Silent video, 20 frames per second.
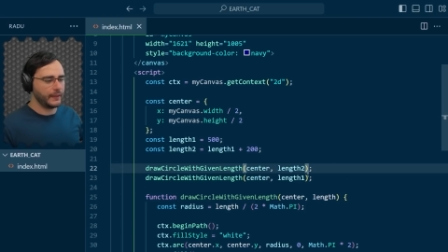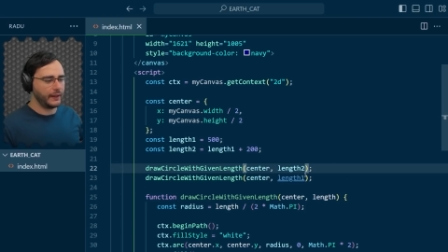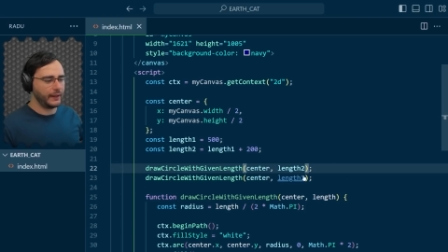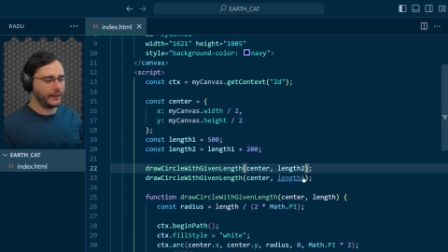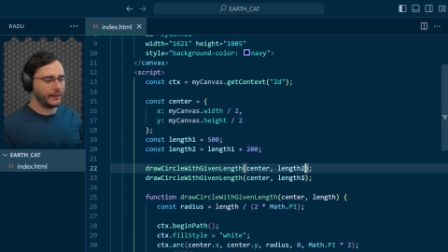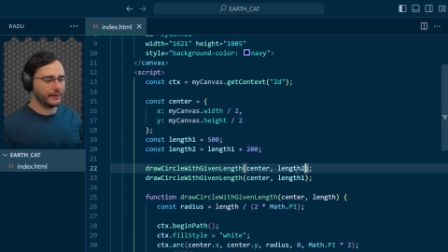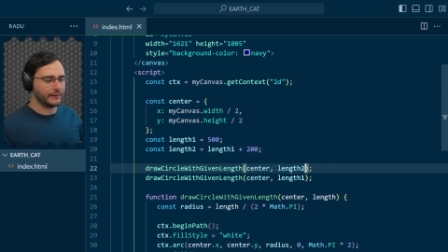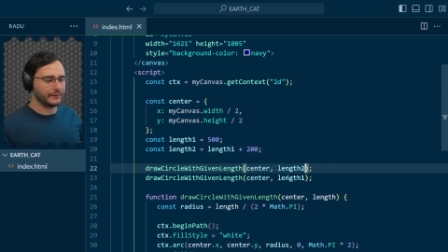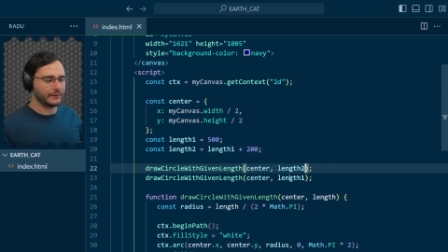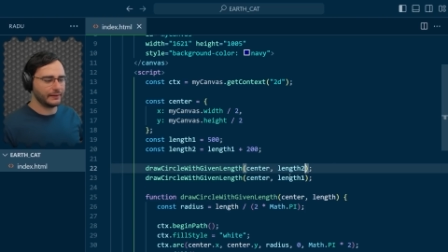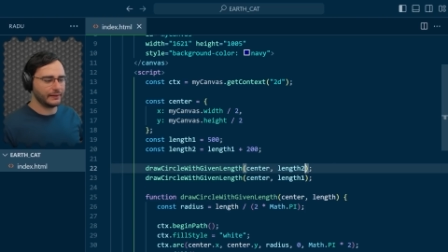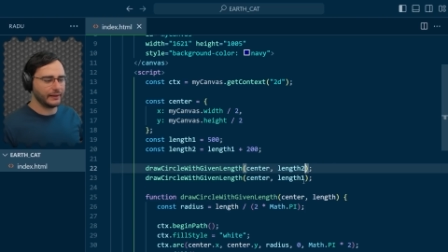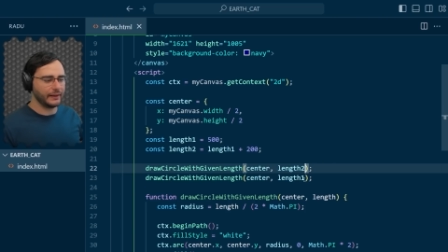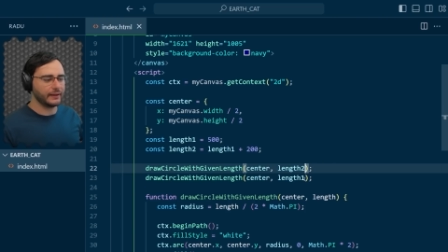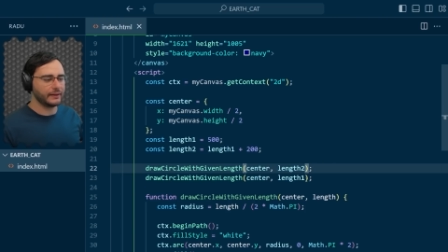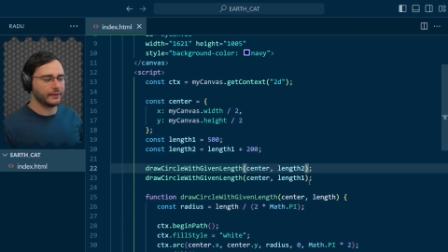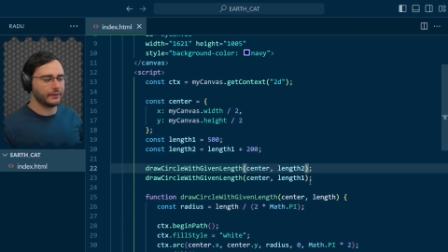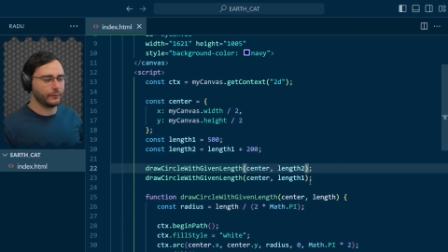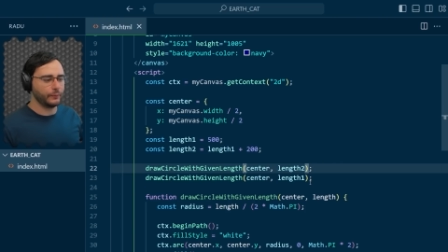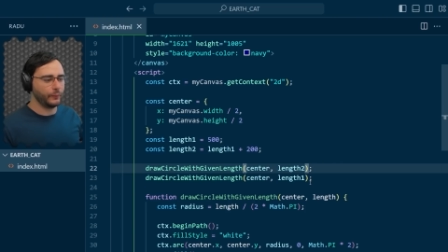and
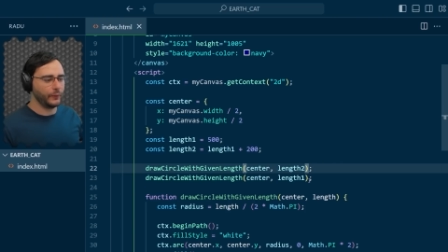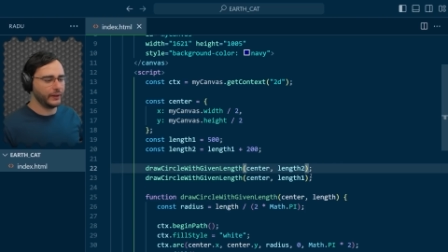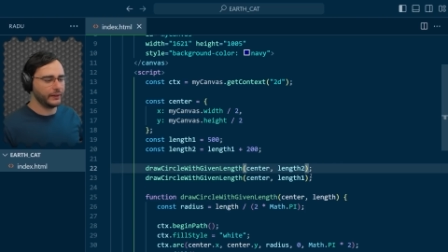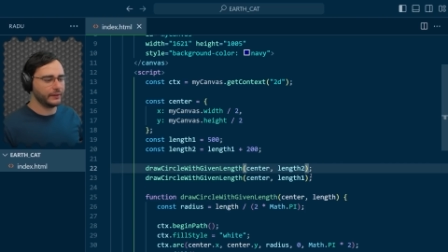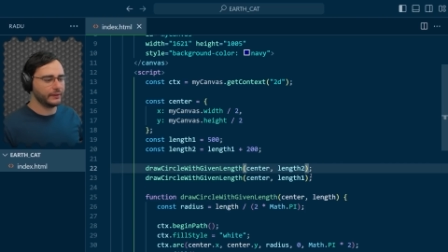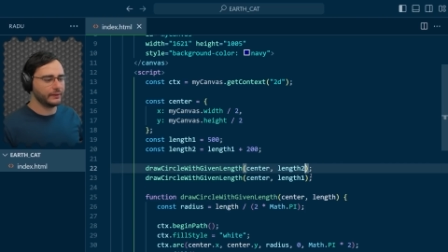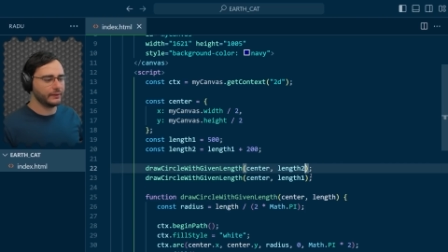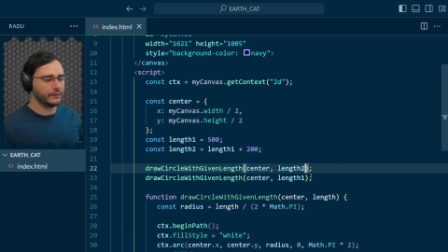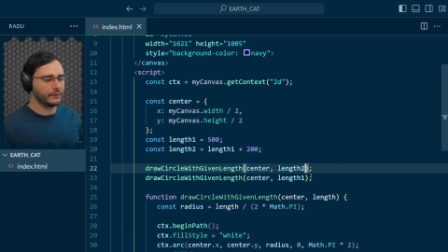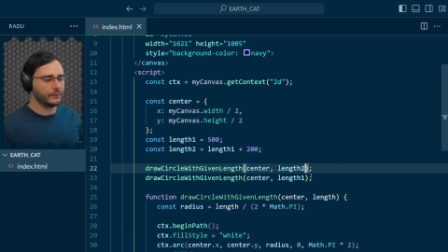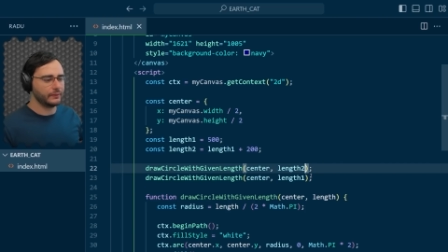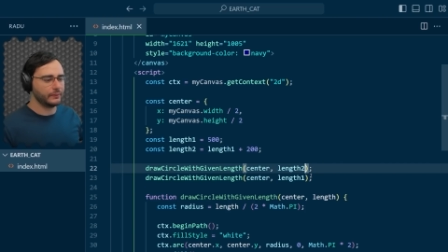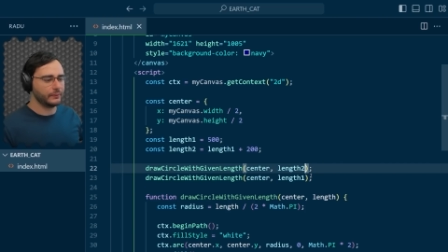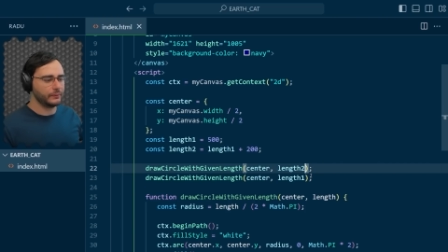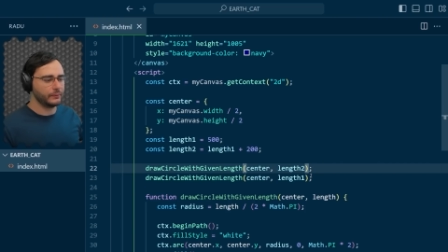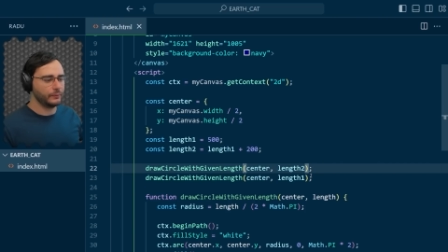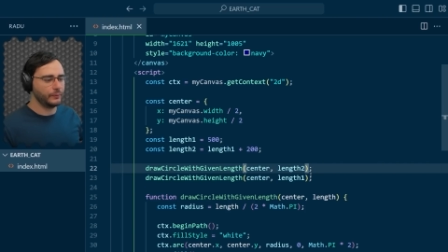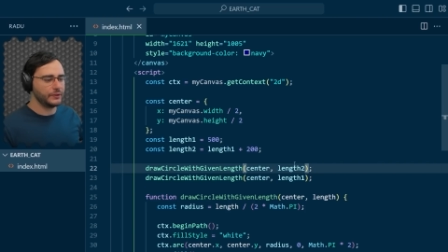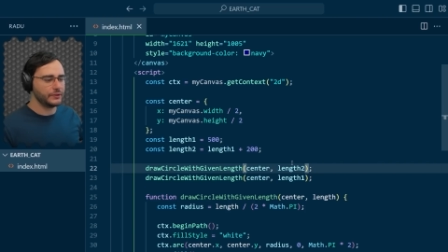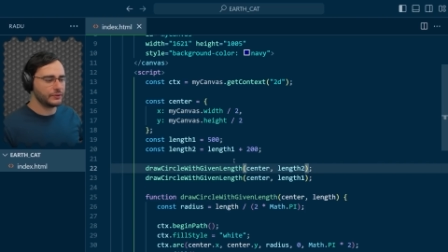length 1,
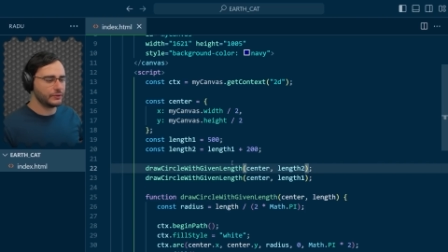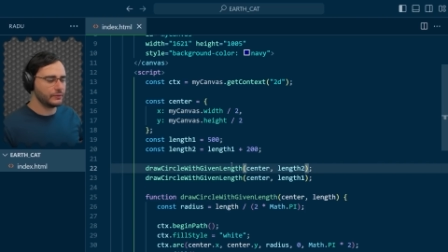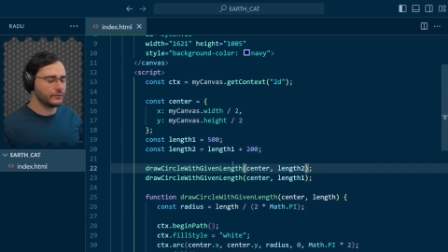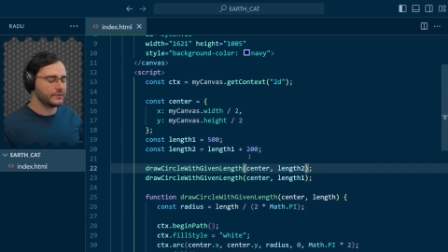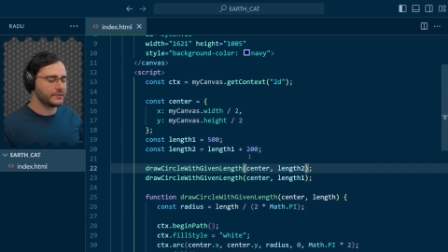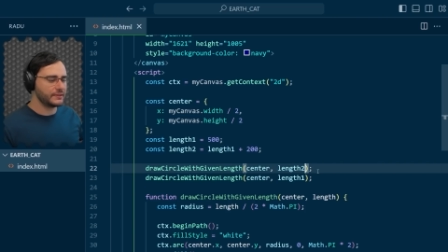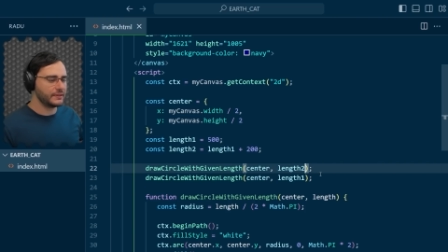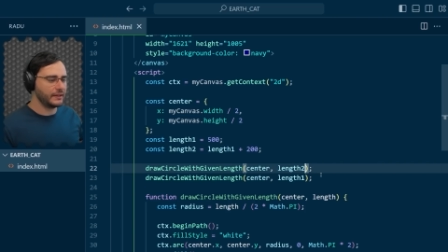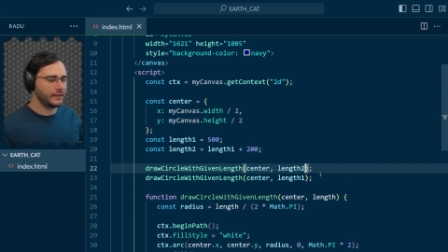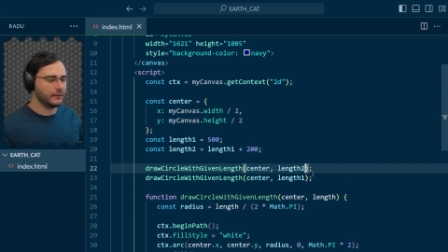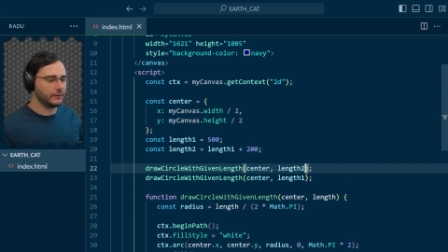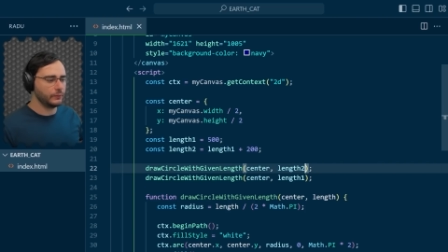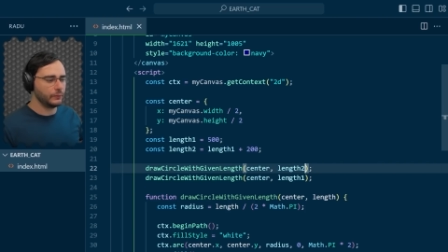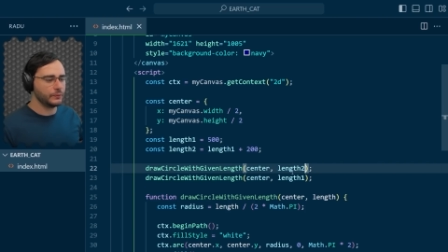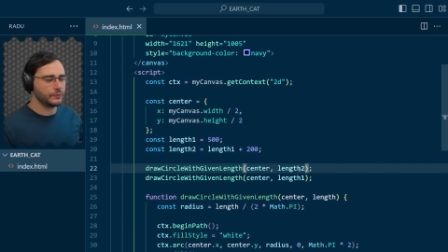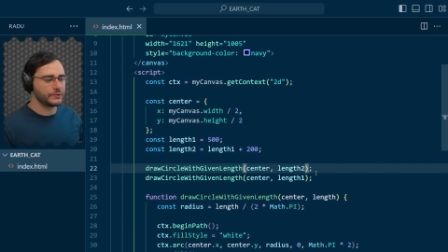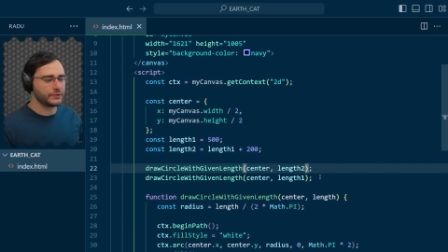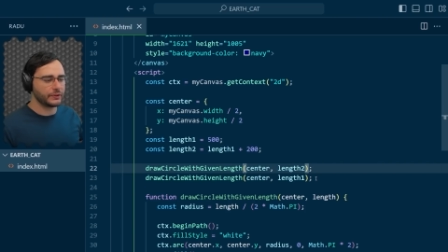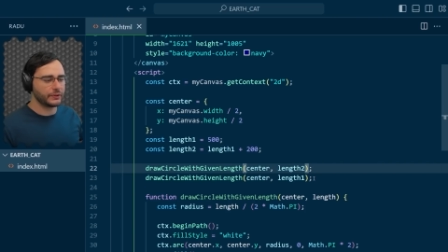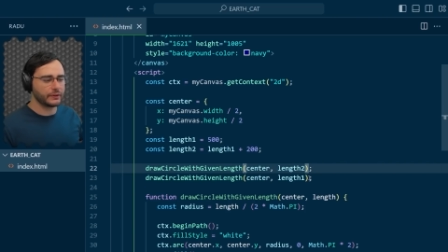we should see two
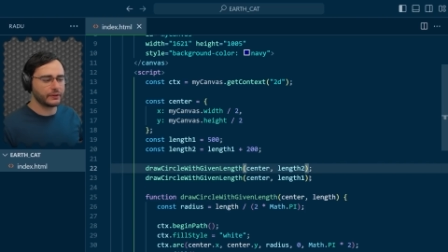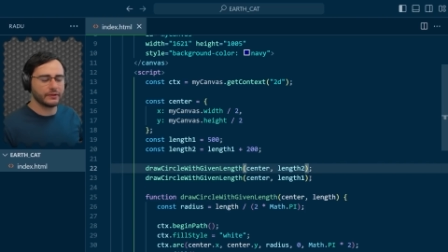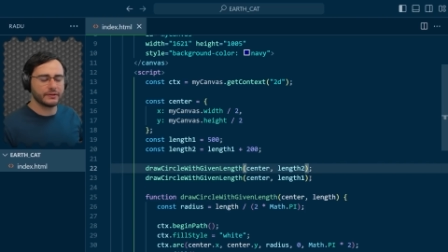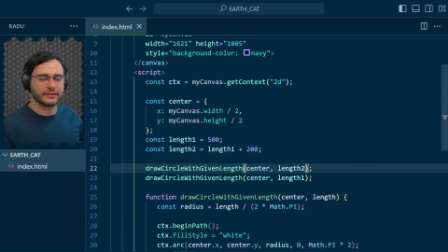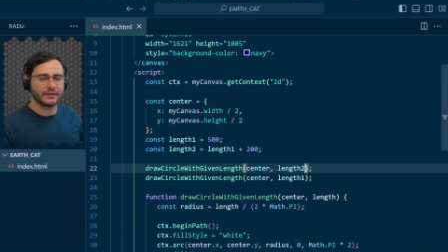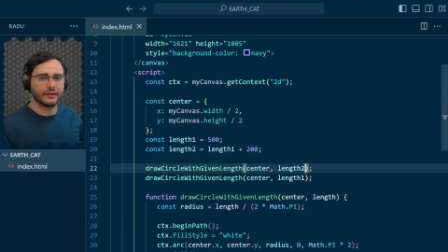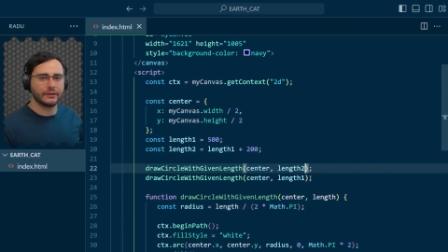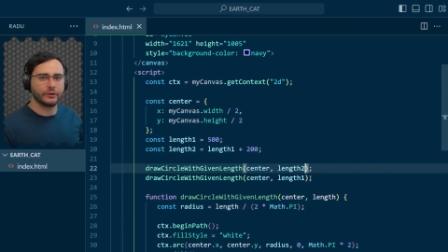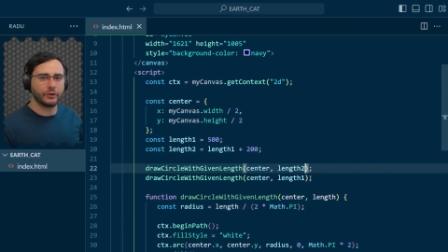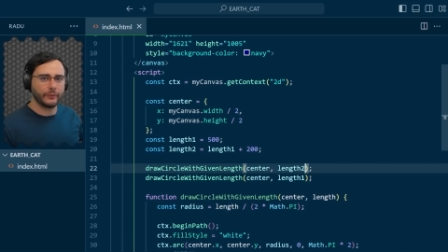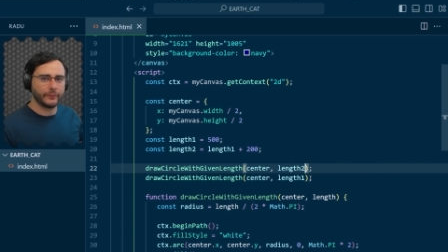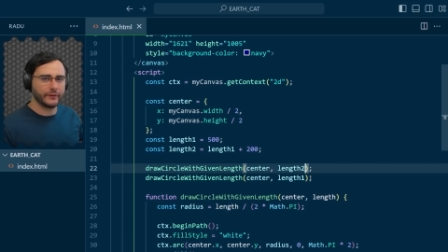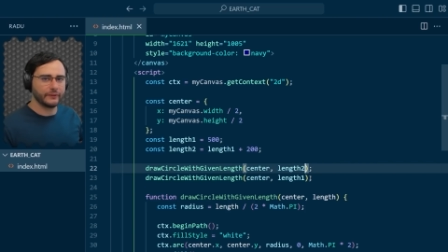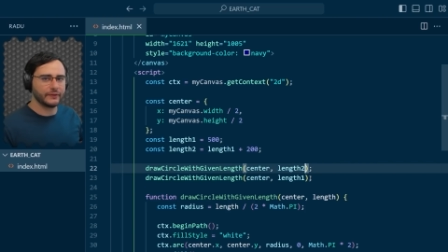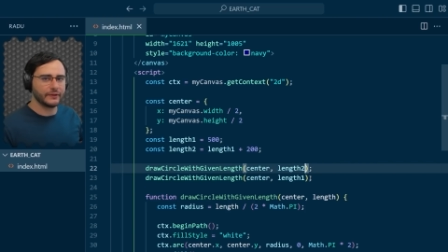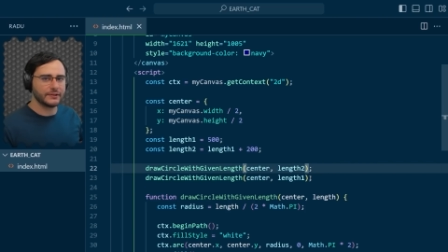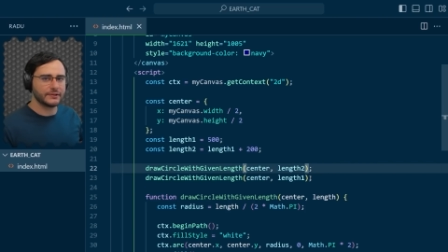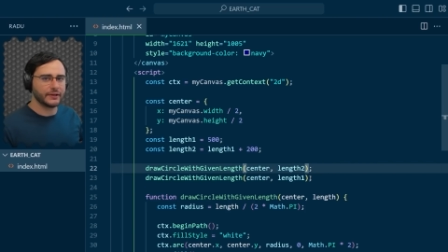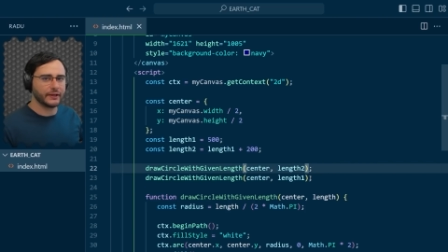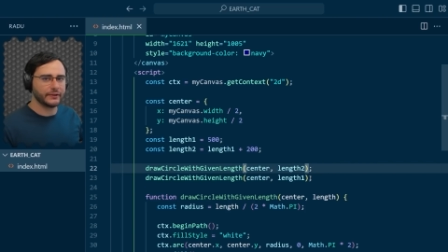circles on top of
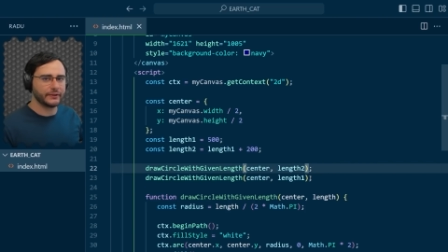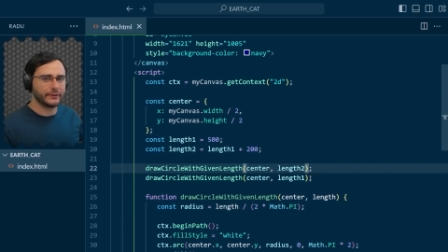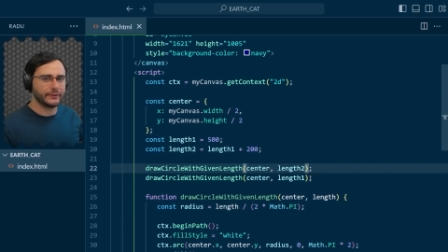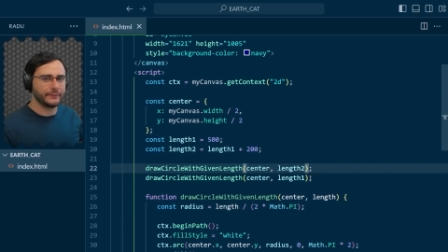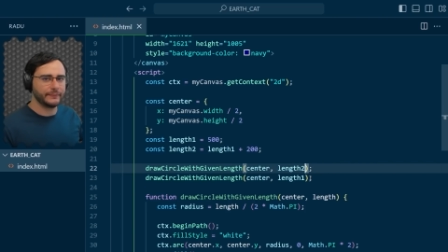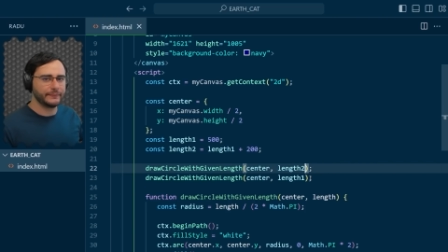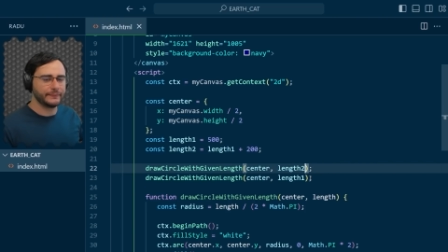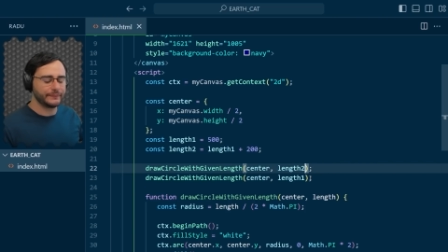each other.